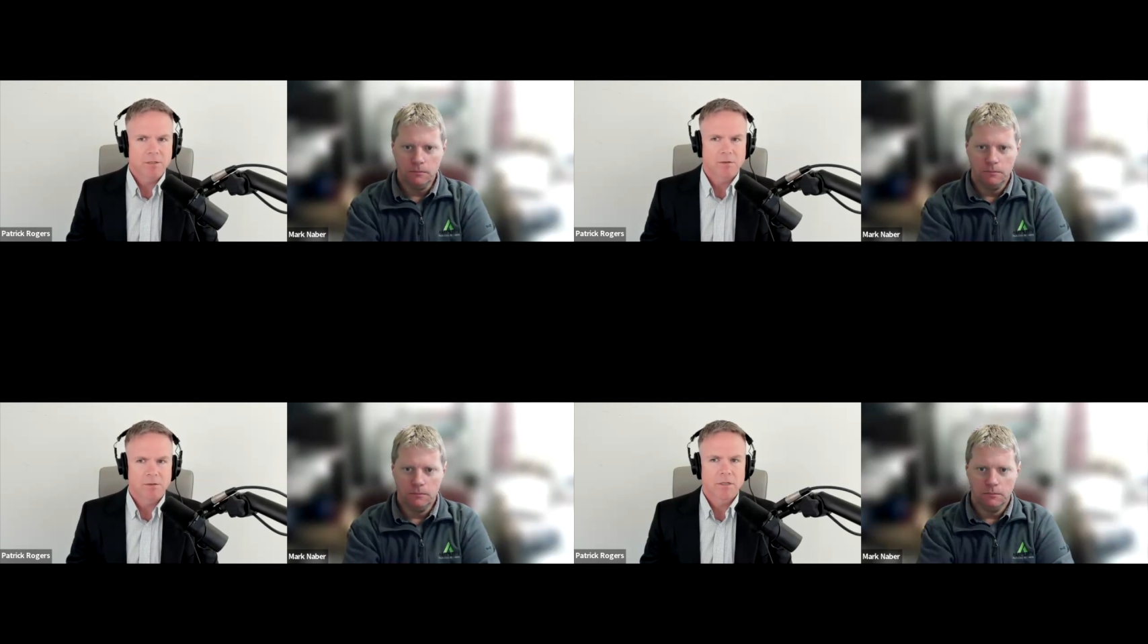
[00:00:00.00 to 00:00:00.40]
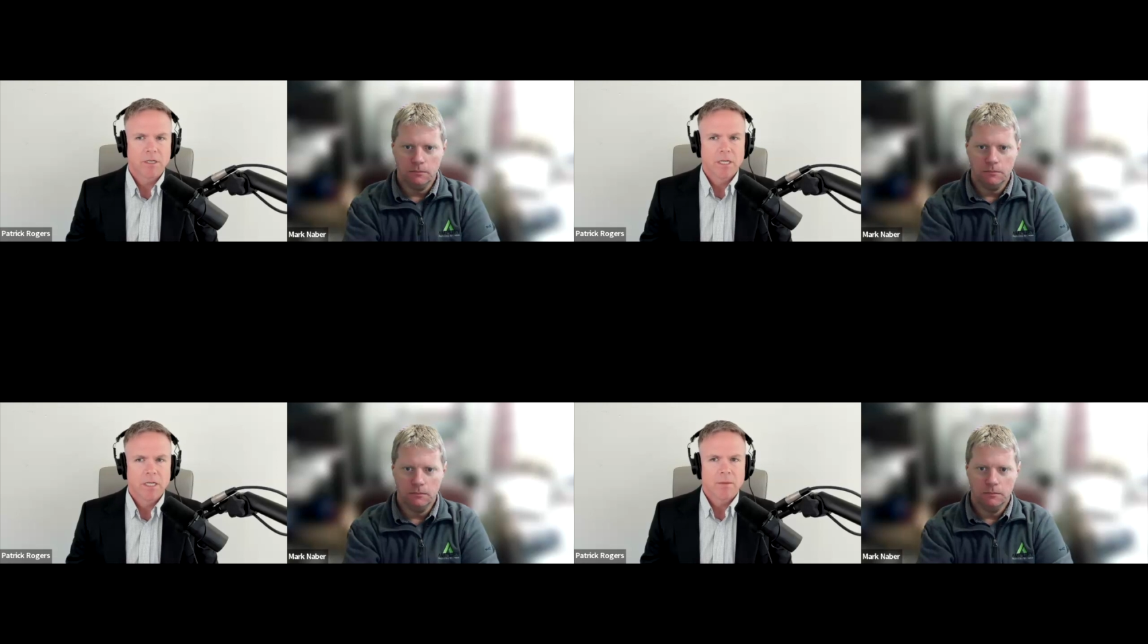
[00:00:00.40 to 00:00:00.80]
Speaker 1: owner,
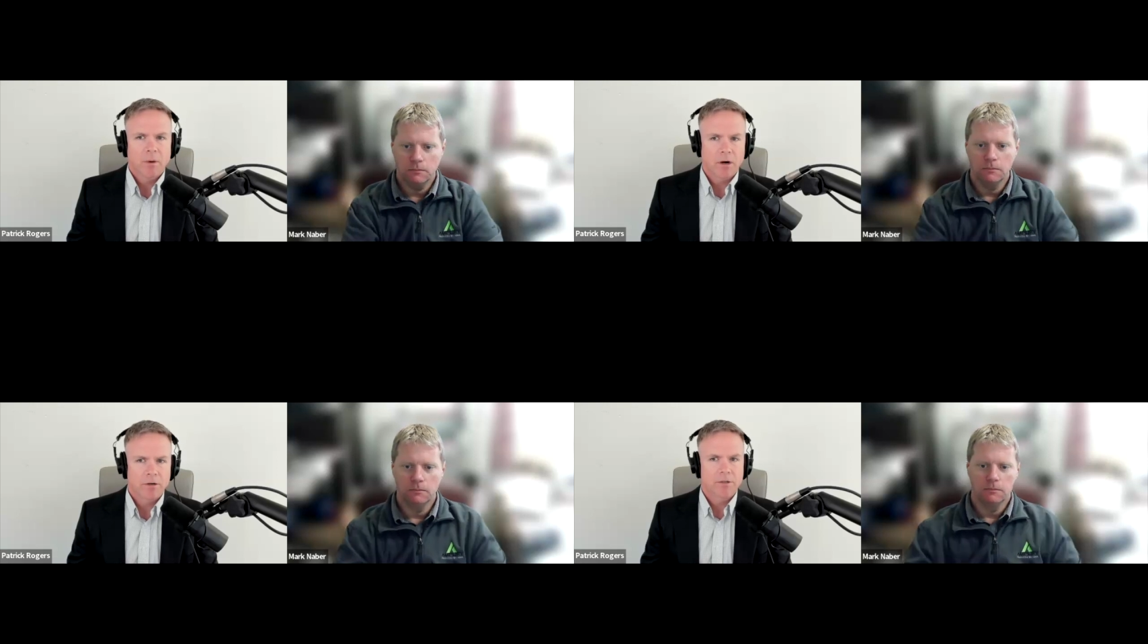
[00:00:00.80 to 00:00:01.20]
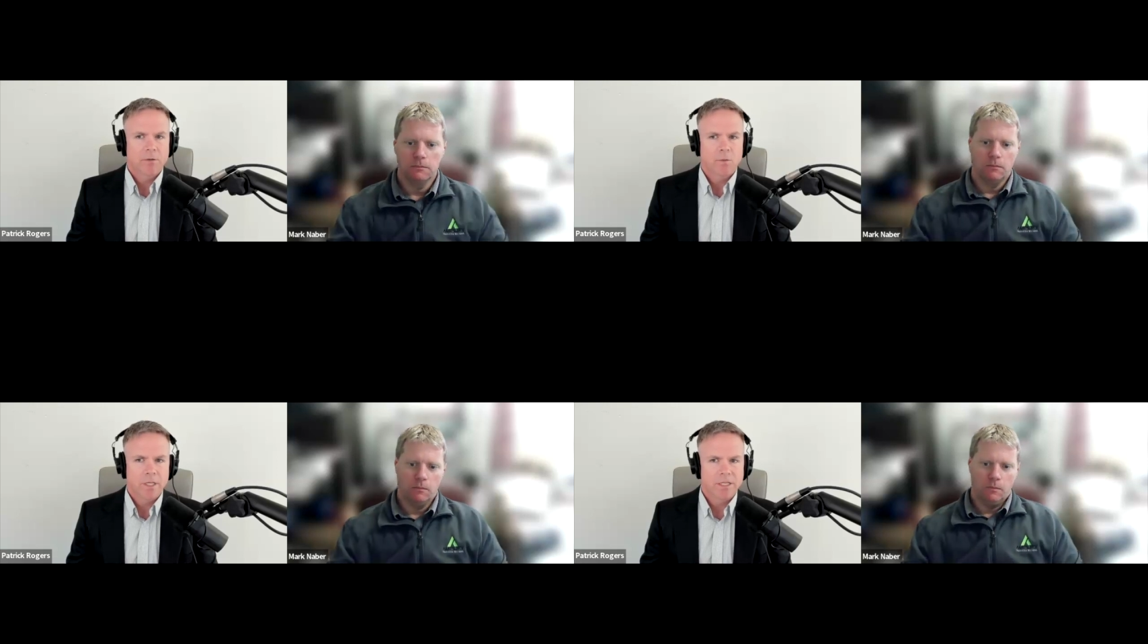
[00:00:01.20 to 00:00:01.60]

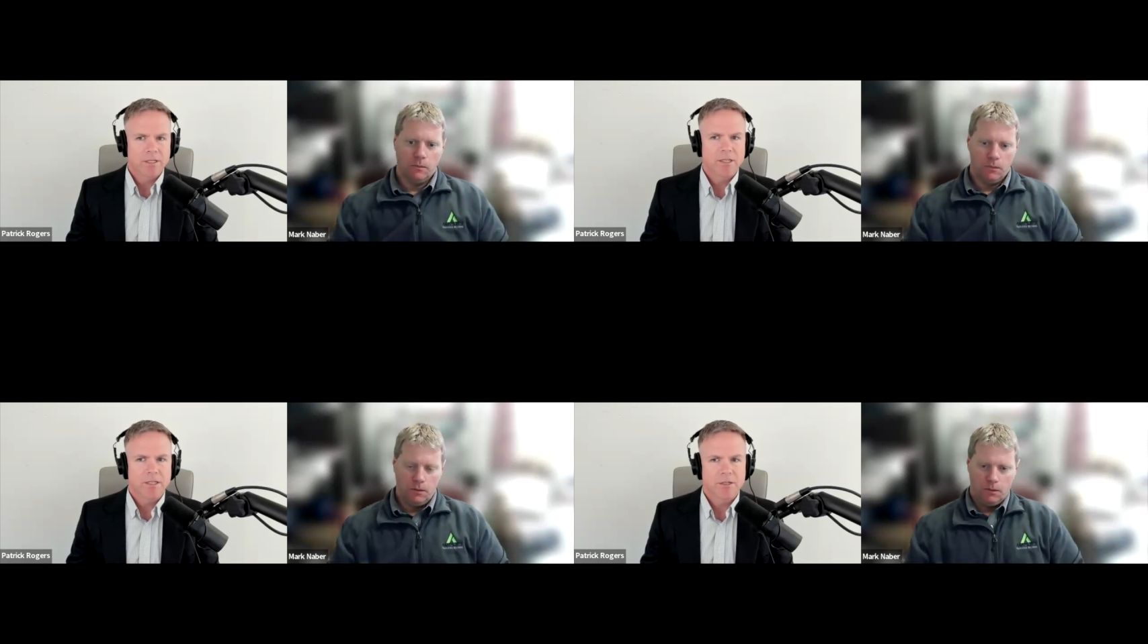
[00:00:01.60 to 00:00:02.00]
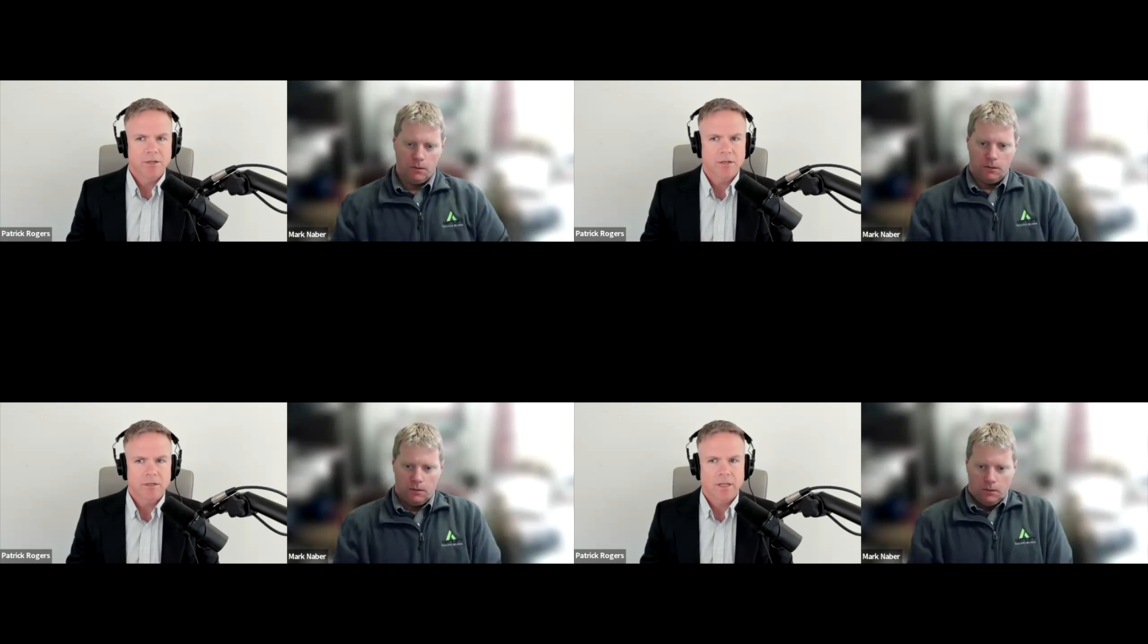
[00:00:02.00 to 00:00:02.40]
partnered with his
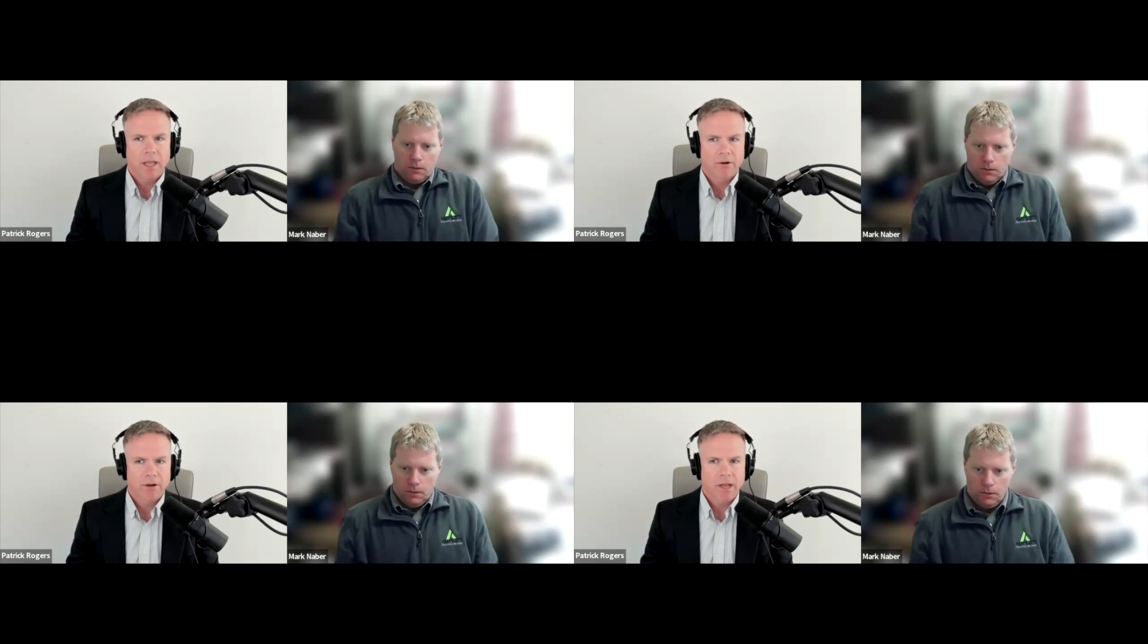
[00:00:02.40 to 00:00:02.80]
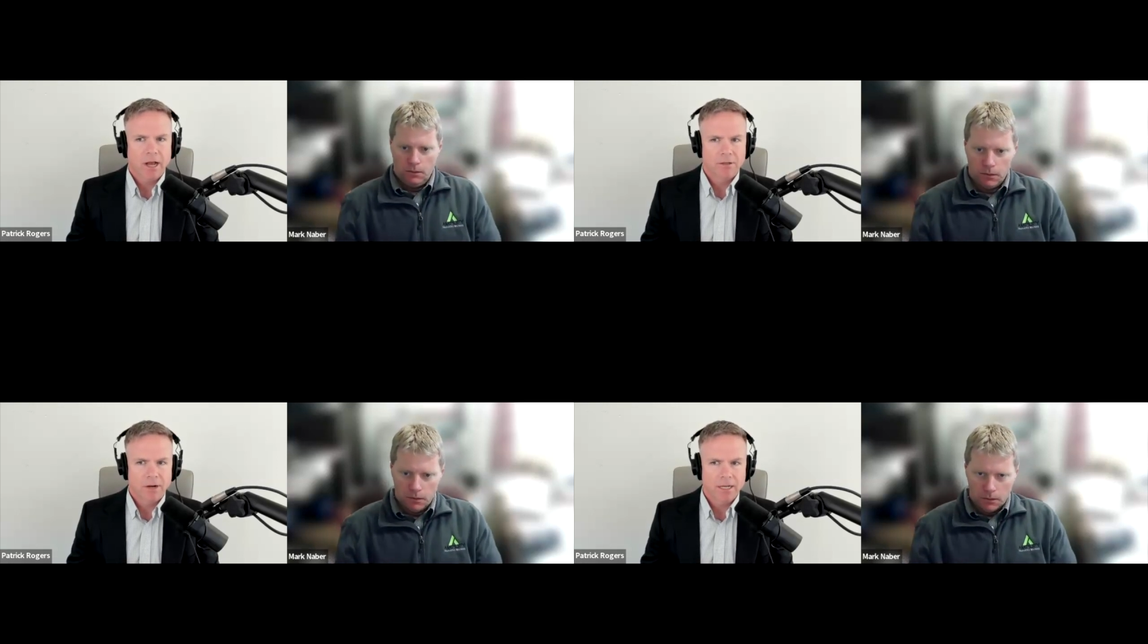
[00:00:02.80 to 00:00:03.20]
sister, Carrie
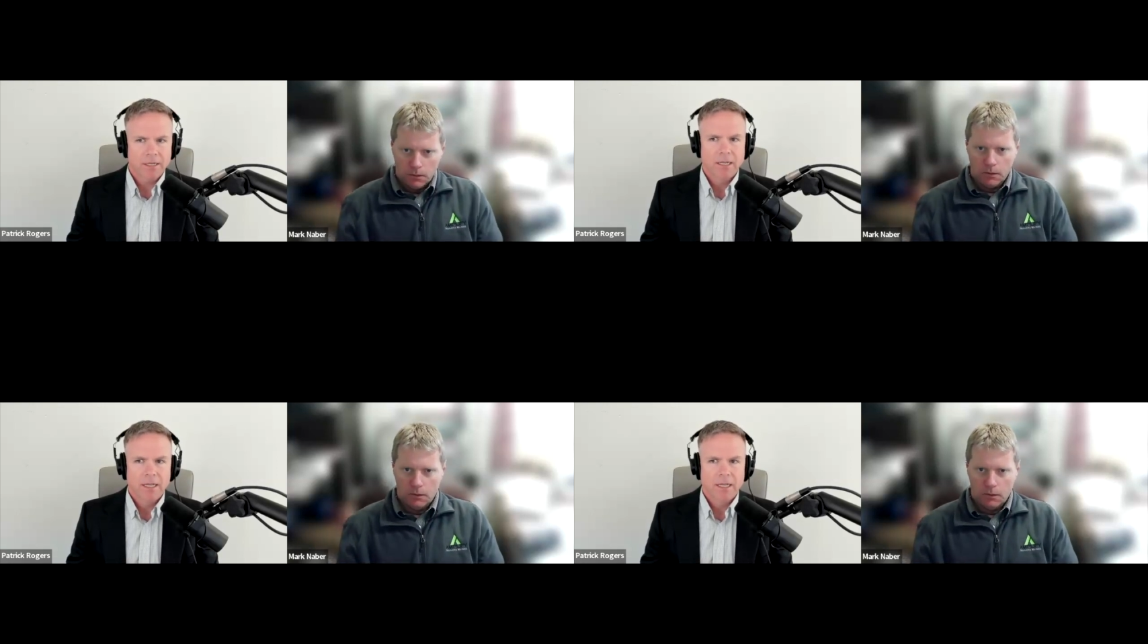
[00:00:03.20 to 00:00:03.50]
Conrad.